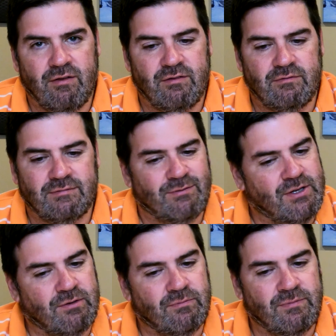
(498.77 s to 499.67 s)
I don't
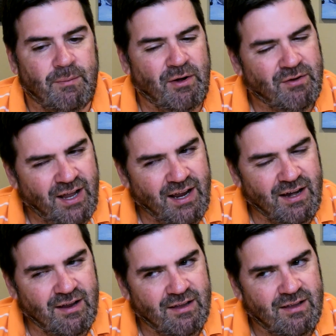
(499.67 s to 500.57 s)
know. I'm
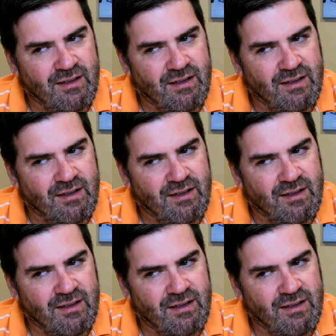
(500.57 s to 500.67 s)
entertained.